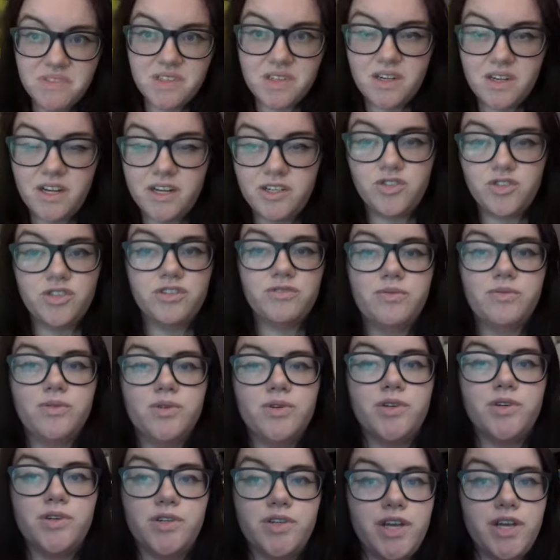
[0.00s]
like
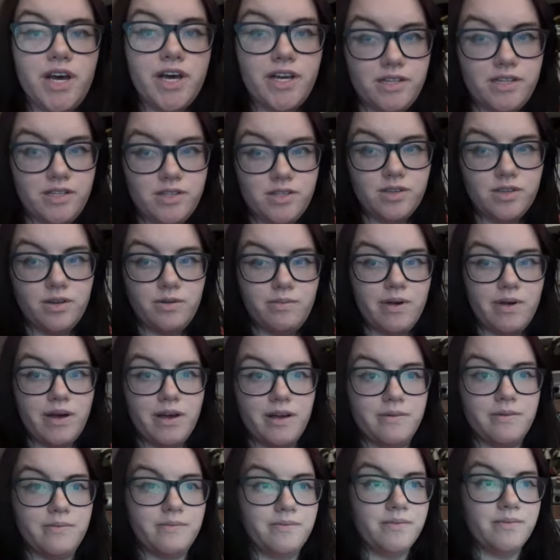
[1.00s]
driftwood and some
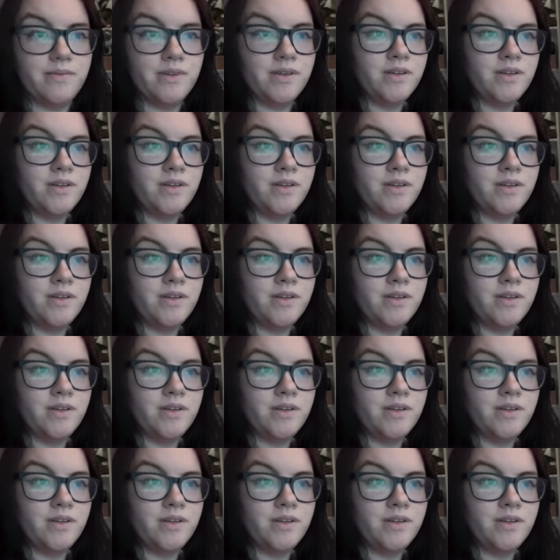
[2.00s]
um,